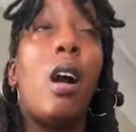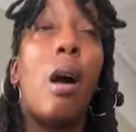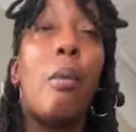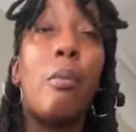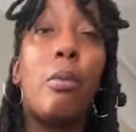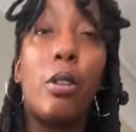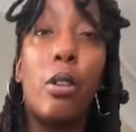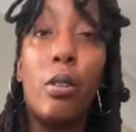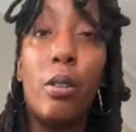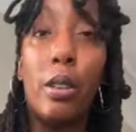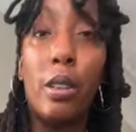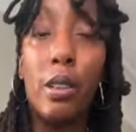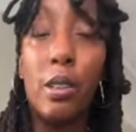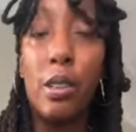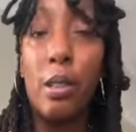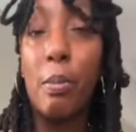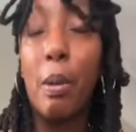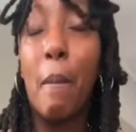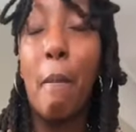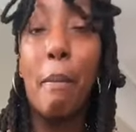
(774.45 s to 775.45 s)
I'm going to go get
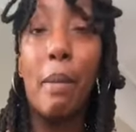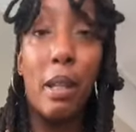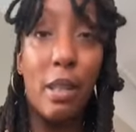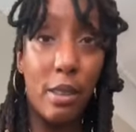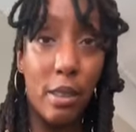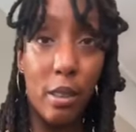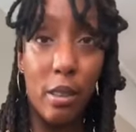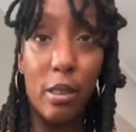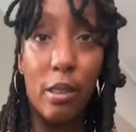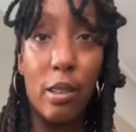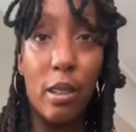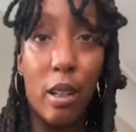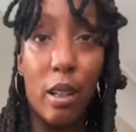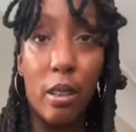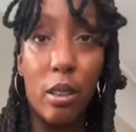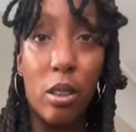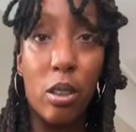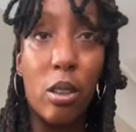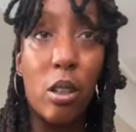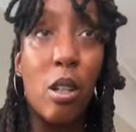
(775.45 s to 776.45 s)
some amazing
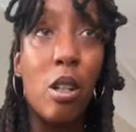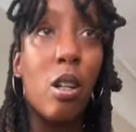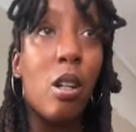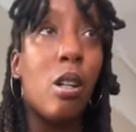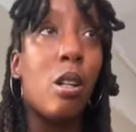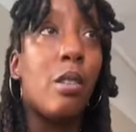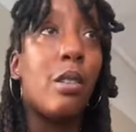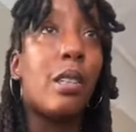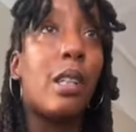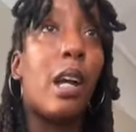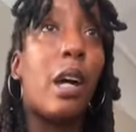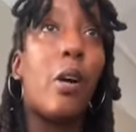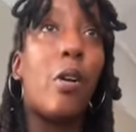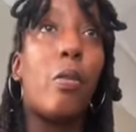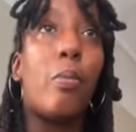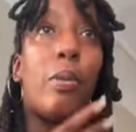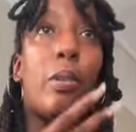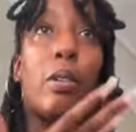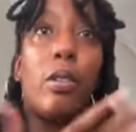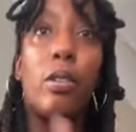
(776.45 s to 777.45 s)
sex to
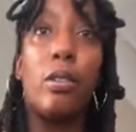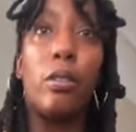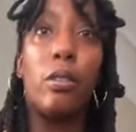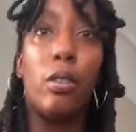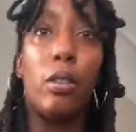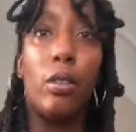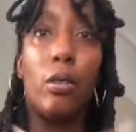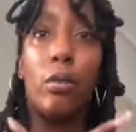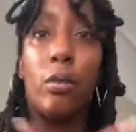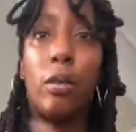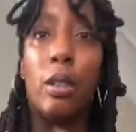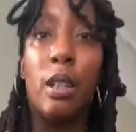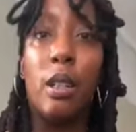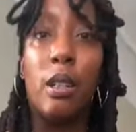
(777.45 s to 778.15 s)
help, you know,